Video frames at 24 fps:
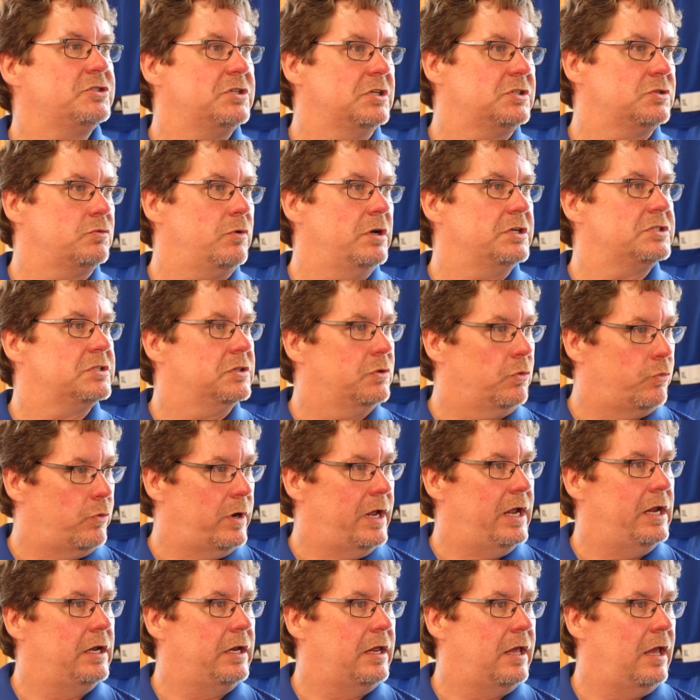situation, the
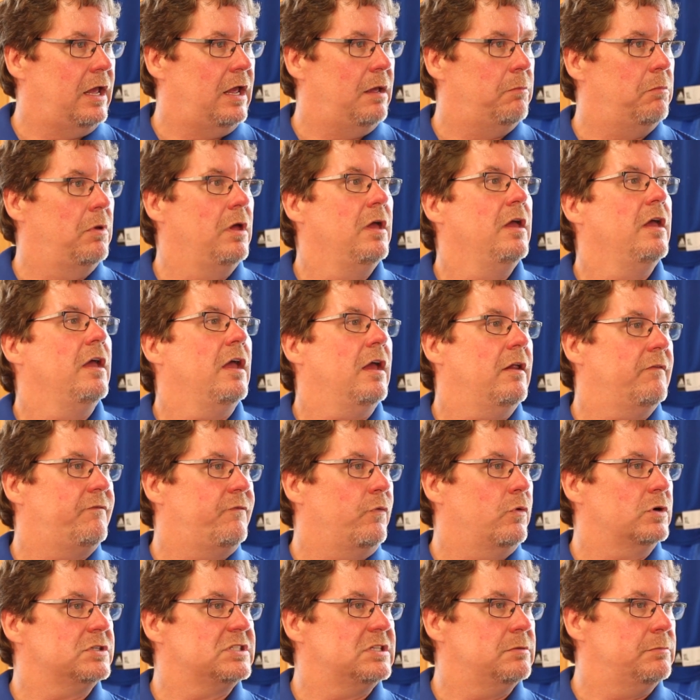rain came and
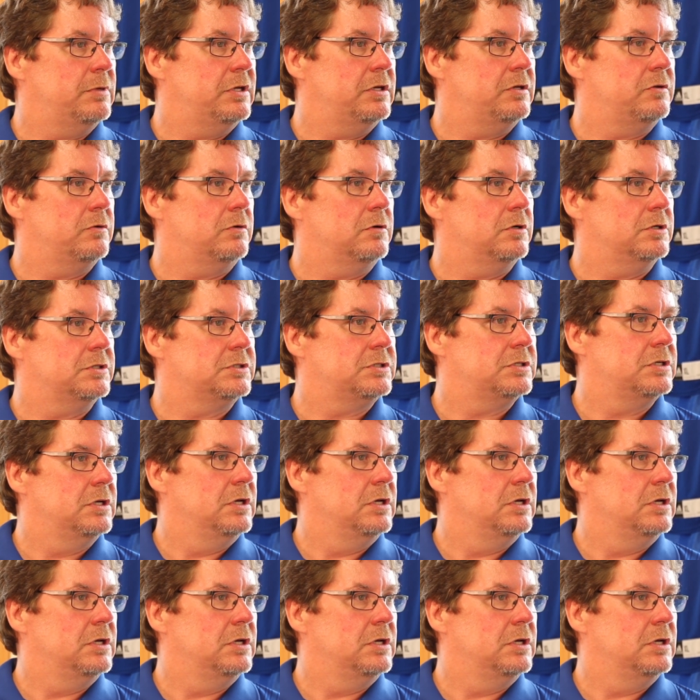forced them indoors,